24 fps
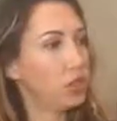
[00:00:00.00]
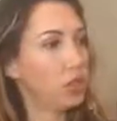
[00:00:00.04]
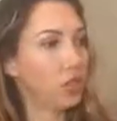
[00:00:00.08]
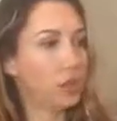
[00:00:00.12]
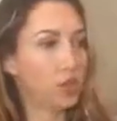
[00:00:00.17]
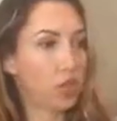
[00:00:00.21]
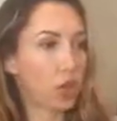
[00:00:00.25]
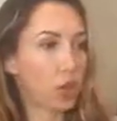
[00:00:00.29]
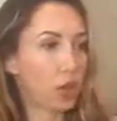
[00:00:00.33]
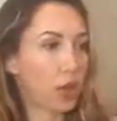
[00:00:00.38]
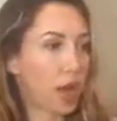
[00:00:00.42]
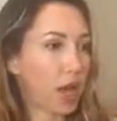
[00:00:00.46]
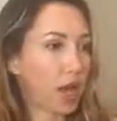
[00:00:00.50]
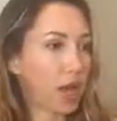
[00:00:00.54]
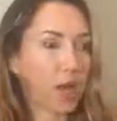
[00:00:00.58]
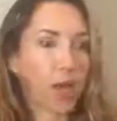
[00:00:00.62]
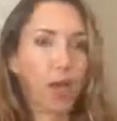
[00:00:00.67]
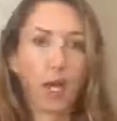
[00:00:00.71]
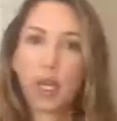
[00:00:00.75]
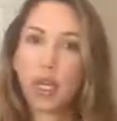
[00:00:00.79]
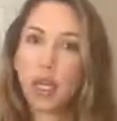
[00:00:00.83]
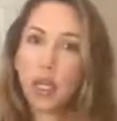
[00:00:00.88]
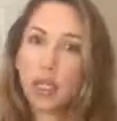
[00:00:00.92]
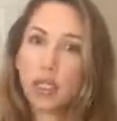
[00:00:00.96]
and you go back
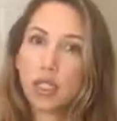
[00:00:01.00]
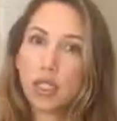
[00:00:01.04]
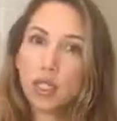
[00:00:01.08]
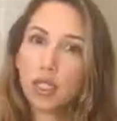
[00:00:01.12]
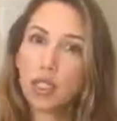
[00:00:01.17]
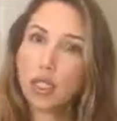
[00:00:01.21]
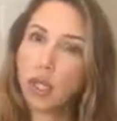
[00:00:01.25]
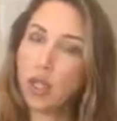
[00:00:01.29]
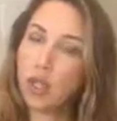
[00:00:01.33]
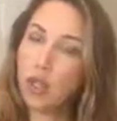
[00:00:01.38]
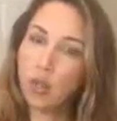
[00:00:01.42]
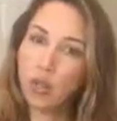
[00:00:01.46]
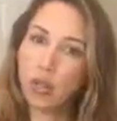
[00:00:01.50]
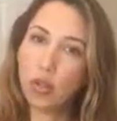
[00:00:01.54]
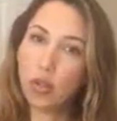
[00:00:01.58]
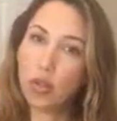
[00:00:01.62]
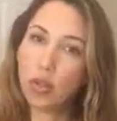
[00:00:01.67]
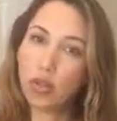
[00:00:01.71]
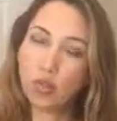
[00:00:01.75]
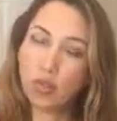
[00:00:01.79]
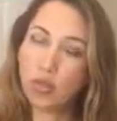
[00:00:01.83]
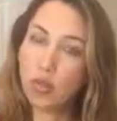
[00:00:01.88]
to jail